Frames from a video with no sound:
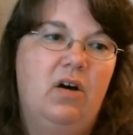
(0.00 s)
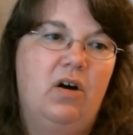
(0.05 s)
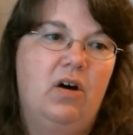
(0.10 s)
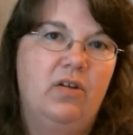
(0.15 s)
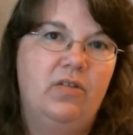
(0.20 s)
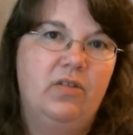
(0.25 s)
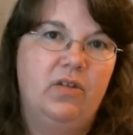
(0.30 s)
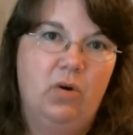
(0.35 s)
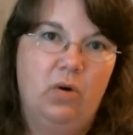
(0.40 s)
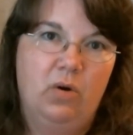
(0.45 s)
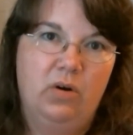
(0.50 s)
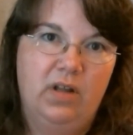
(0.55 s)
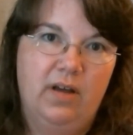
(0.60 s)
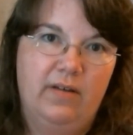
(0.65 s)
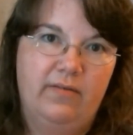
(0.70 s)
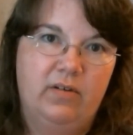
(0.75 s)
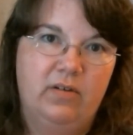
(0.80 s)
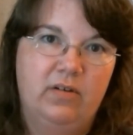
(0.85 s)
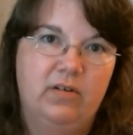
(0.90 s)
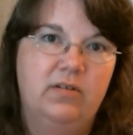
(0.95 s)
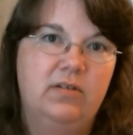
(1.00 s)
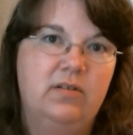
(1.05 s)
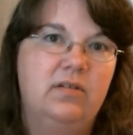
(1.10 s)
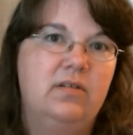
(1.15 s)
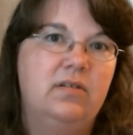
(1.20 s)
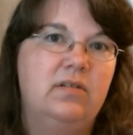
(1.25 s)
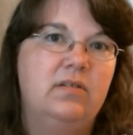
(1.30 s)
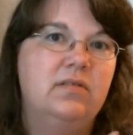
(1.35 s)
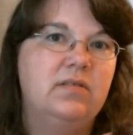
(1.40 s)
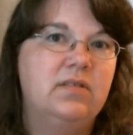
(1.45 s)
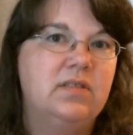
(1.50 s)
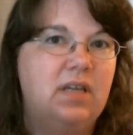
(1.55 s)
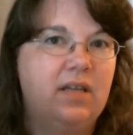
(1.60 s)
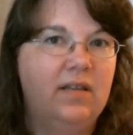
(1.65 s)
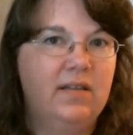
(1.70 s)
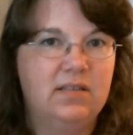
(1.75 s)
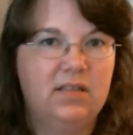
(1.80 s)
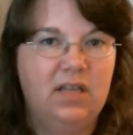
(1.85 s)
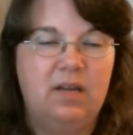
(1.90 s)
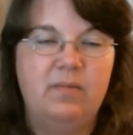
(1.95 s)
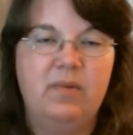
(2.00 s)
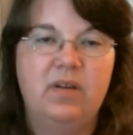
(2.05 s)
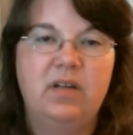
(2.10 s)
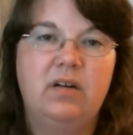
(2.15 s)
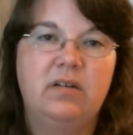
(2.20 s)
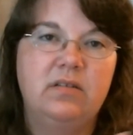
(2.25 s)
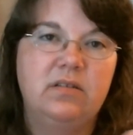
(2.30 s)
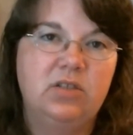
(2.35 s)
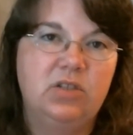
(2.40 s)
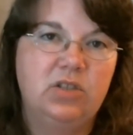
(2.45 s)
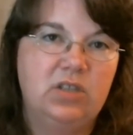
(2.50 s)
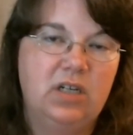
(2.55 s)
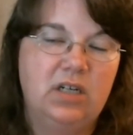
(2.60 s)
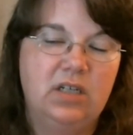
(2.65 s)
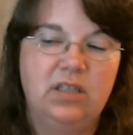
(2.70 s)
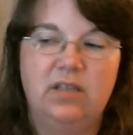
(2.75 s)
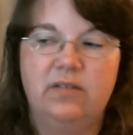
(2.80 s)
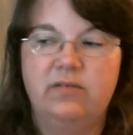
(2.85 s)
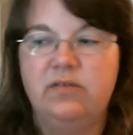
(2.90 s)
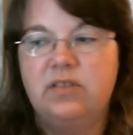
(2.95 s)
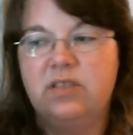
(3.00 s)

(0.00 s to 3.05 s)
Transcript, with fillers: on the core level, say the statement on the genetic level,